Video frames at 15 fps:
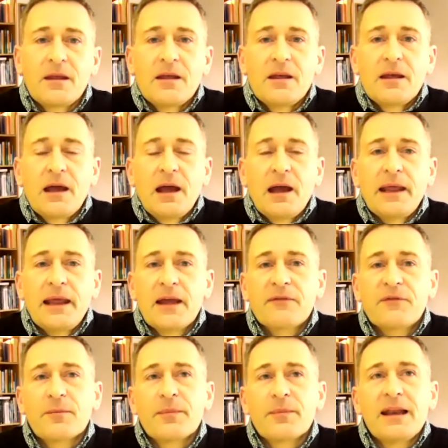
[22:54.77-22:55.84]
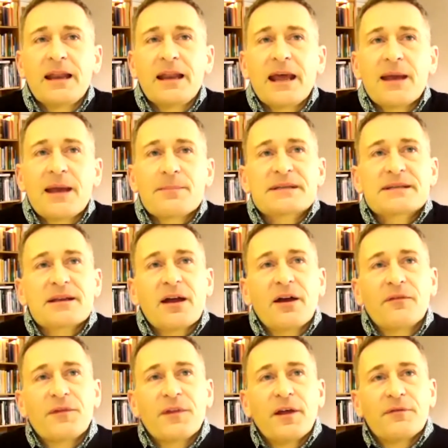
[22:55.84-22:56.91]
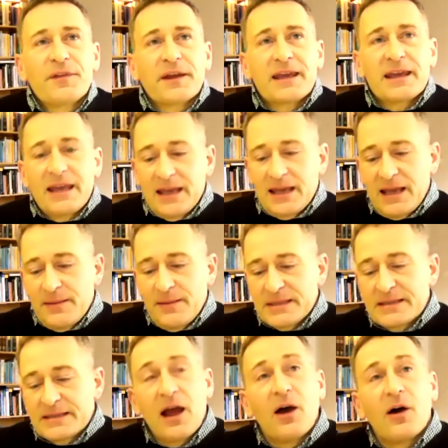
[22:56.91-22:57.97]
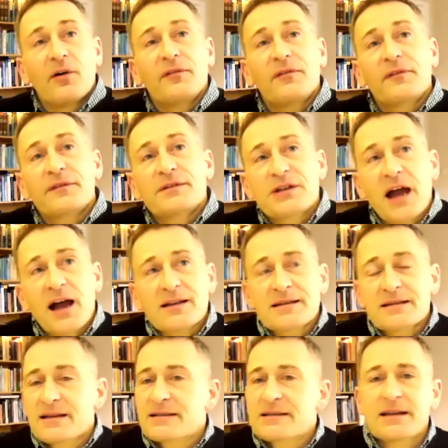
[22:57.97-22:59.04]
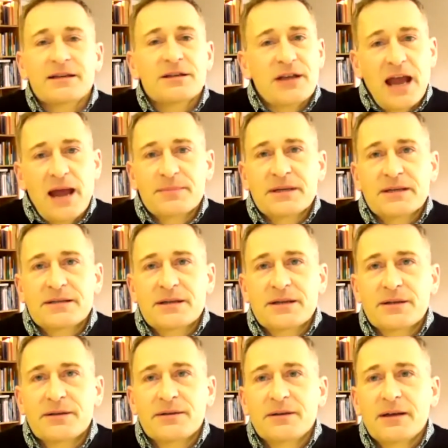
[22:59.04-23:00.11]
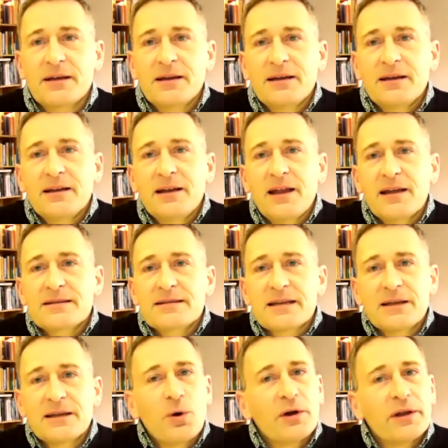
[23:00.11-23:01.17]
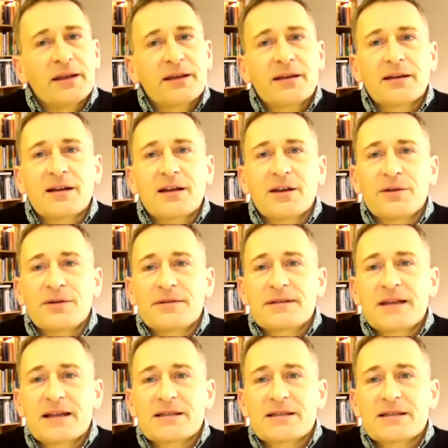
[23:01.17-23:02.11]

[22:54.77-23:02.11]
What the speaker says: And here, from the lips of the king himself, just as in chapter 2, let's see what he concludes as a